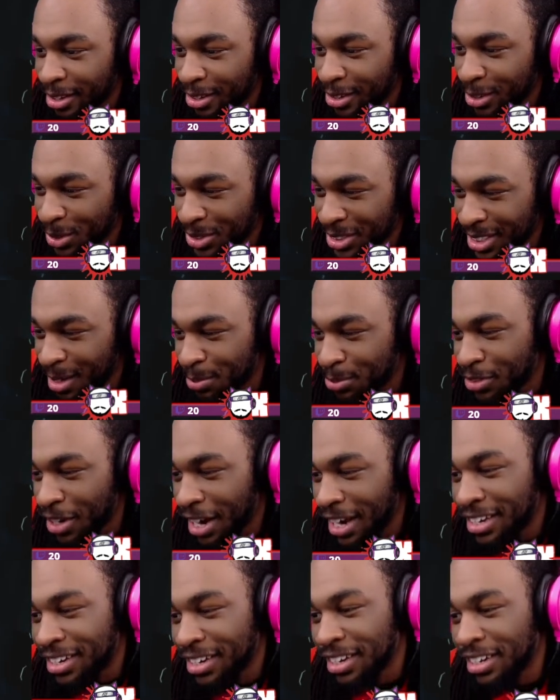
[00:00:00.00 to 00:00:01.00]
What's up,
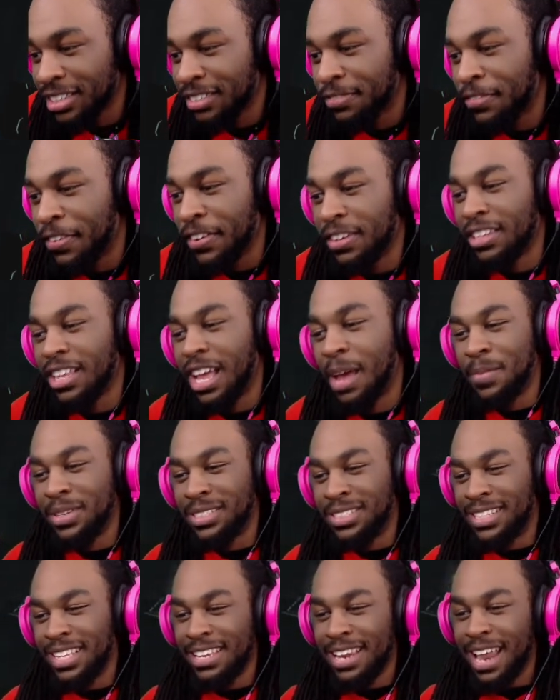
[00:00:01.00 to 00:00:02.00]
Riker? Did I miss
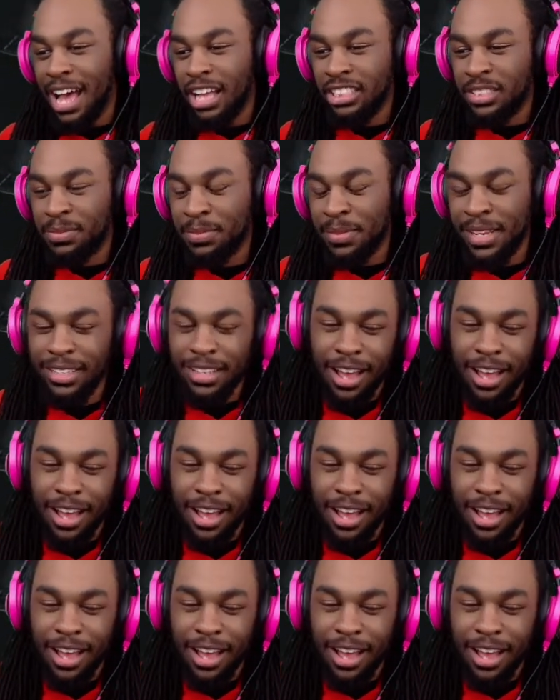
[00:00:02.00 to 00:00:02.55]
the announcement?